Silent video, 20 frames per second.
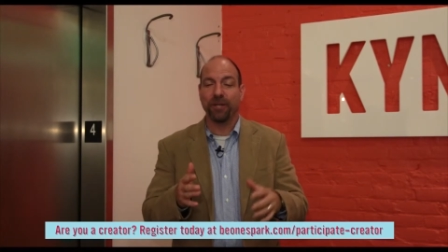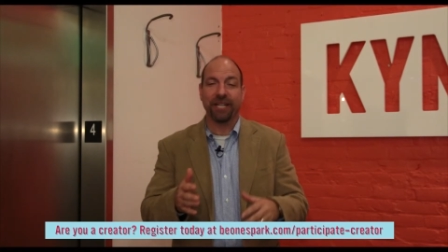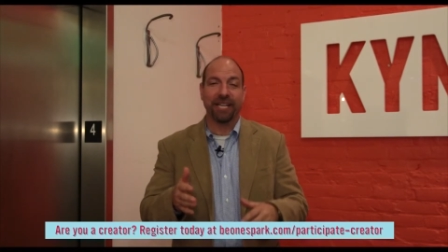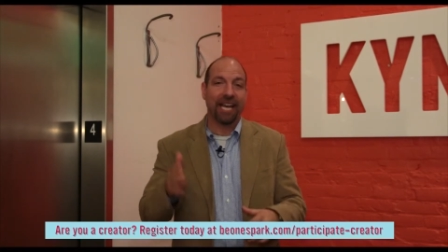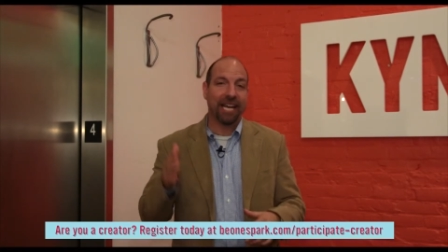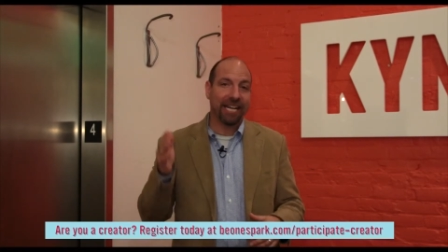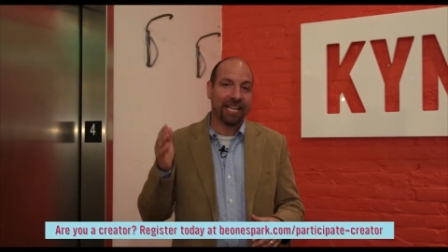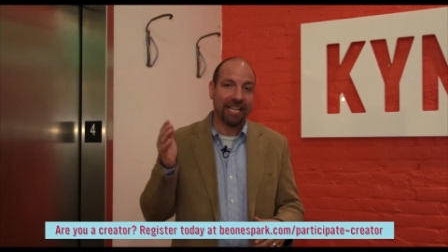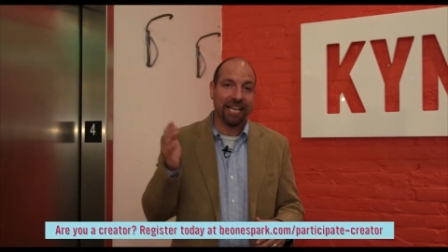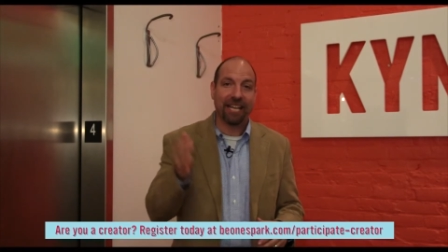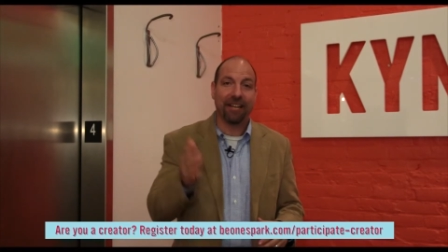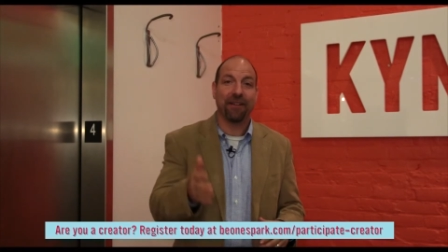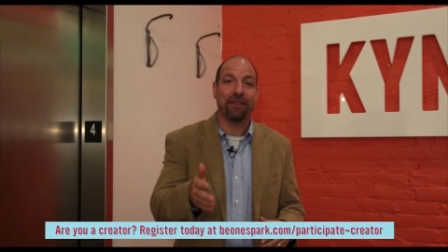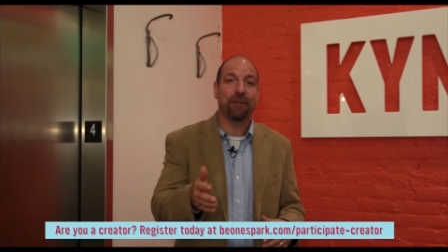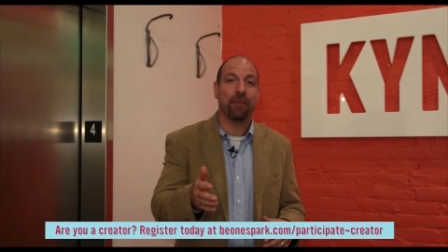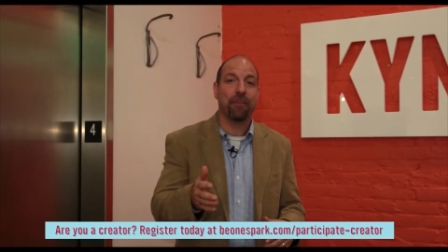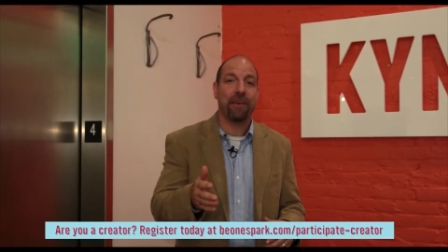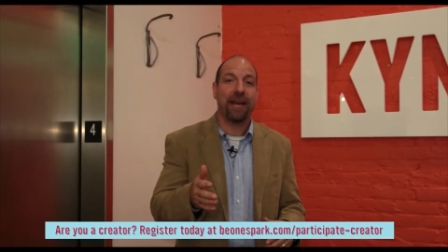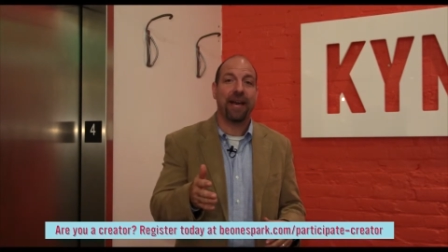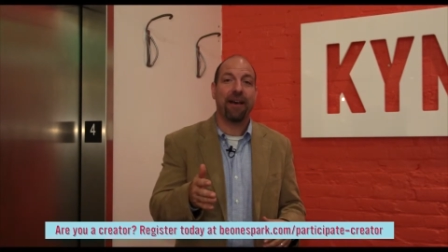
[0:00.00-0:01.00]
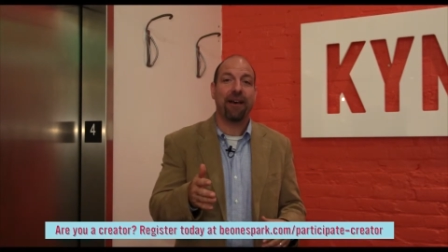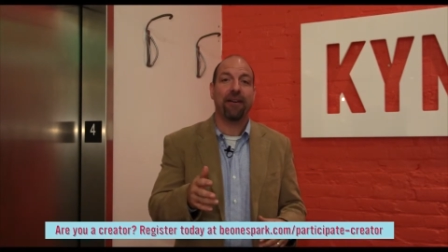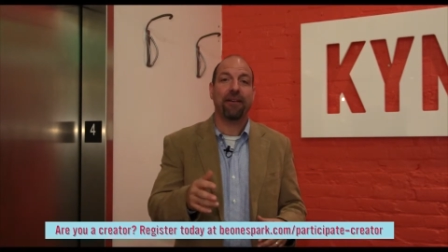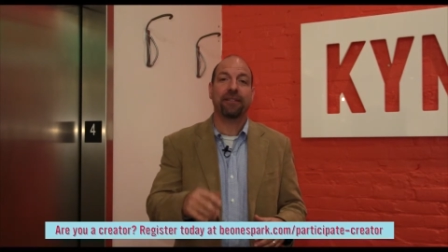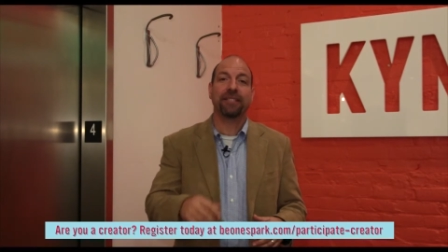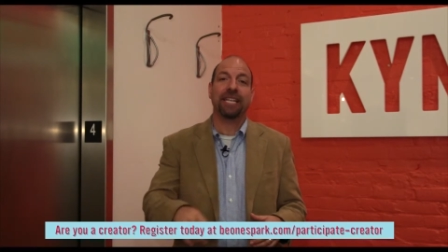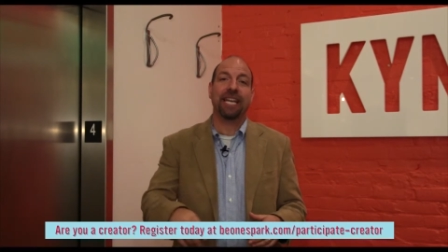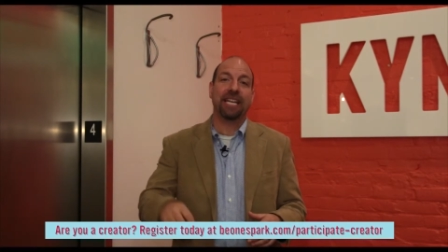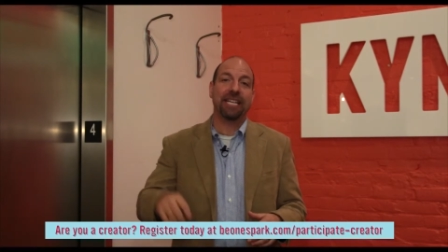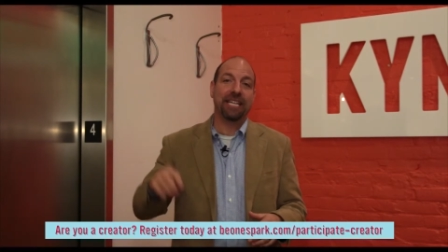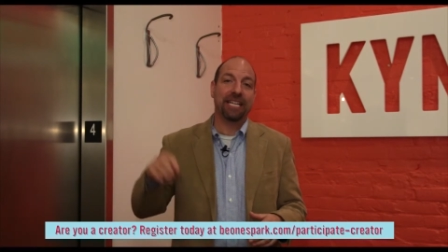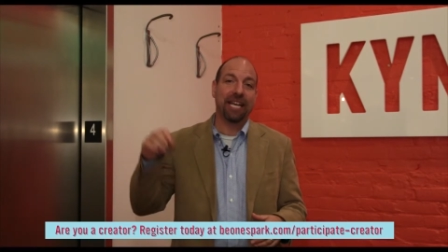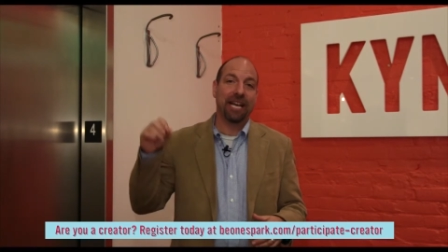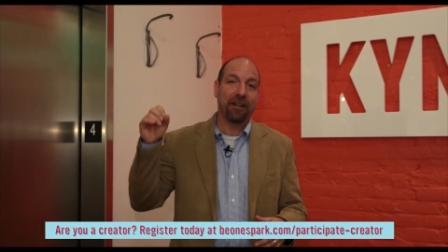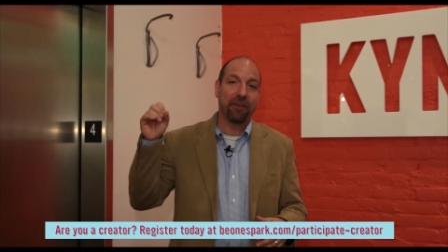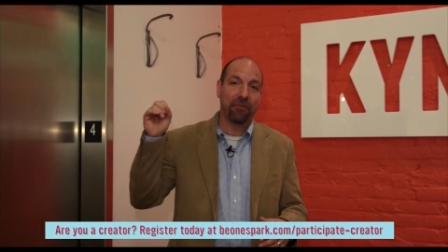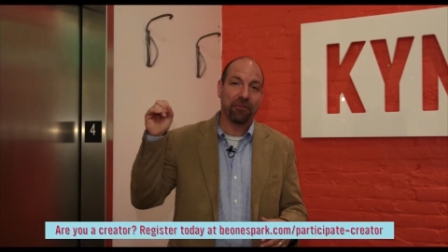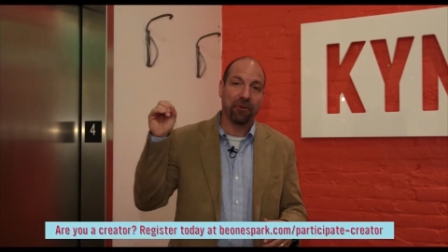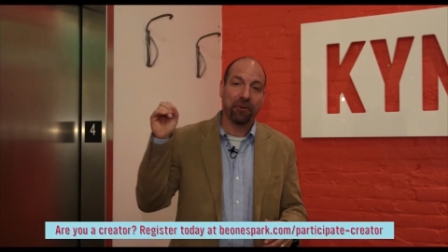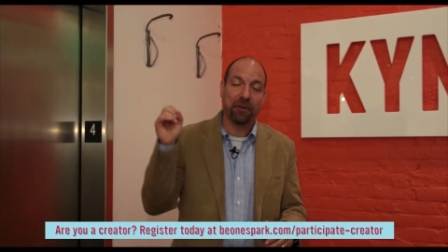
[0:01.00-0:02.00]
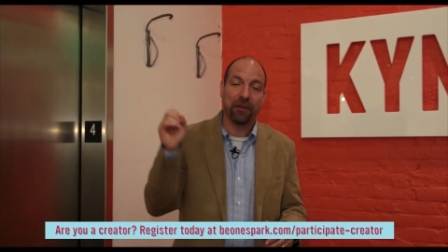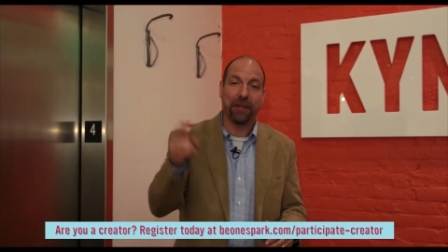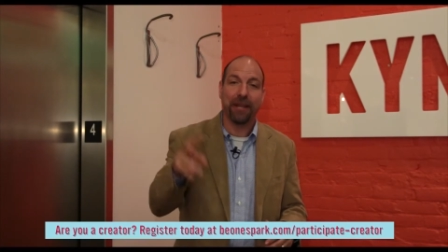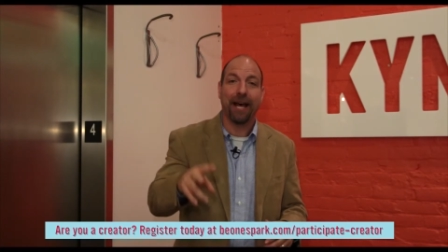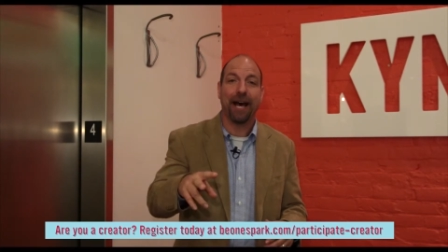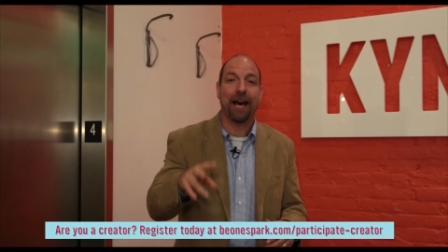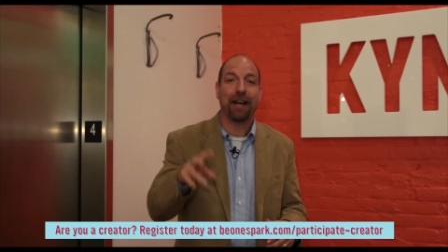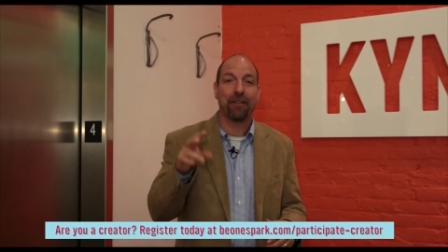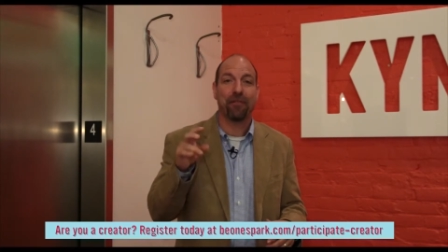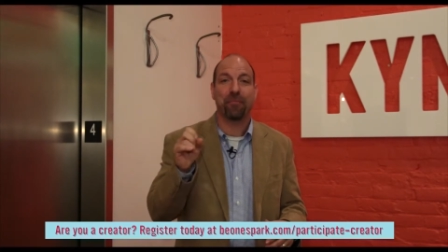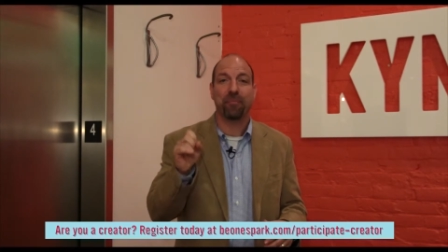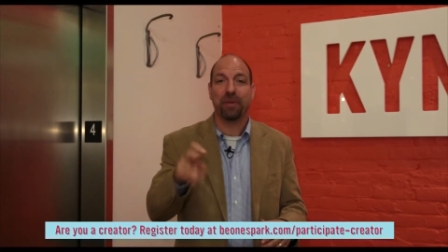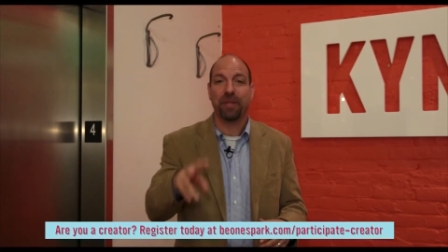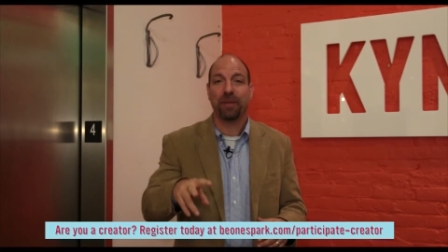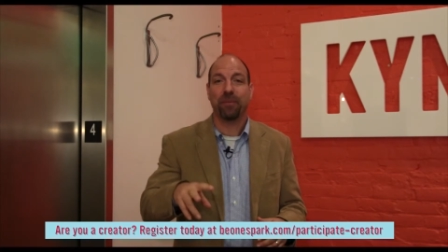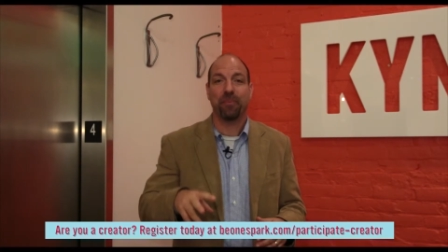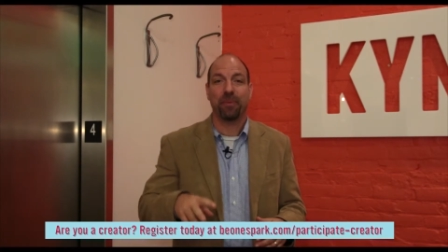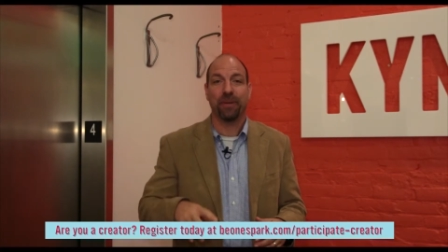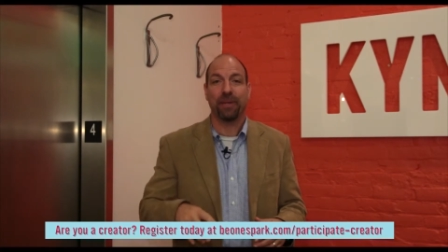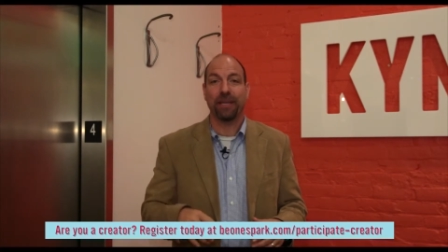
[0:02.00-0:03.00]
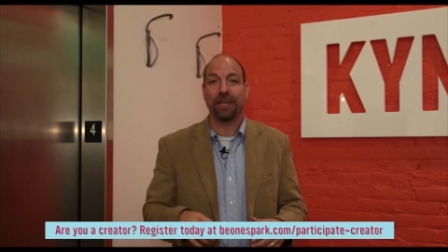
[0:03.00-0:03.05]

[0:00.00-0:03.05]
you got to get on the mound and you got to throw a lot of BP.